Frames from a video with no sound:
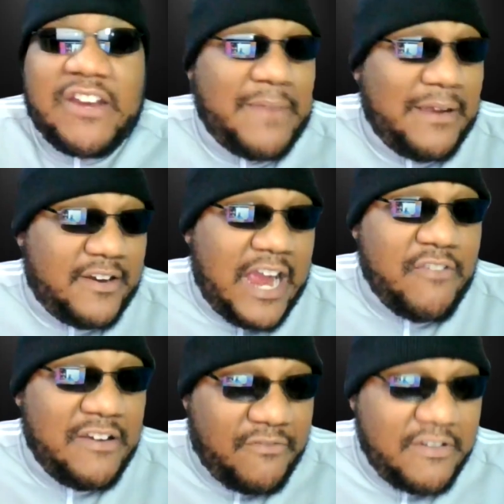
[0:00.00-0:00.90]
I, I read about
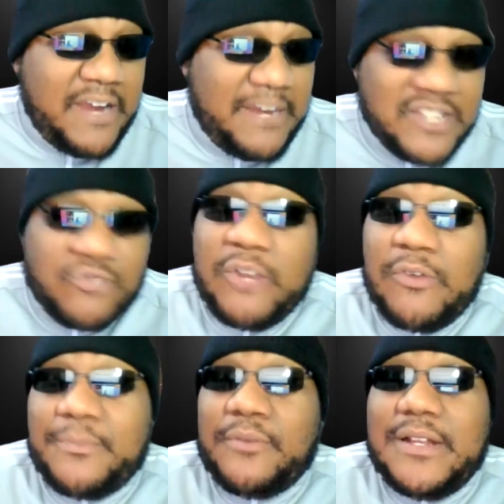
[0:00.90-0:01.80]
I re- rebounded about
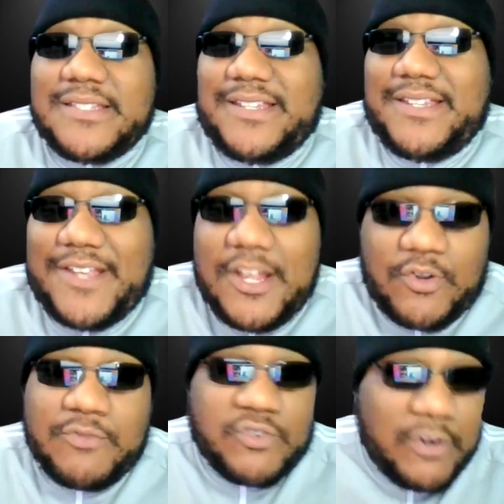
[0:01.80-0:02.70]
twenty one points,
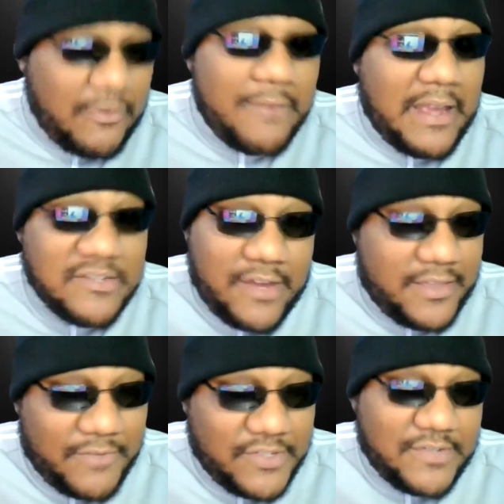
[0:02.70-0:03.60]
twenty-one rebounds
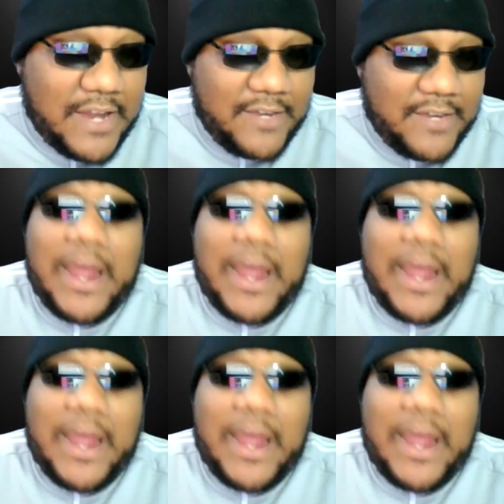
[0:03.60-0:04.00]
rather, which is like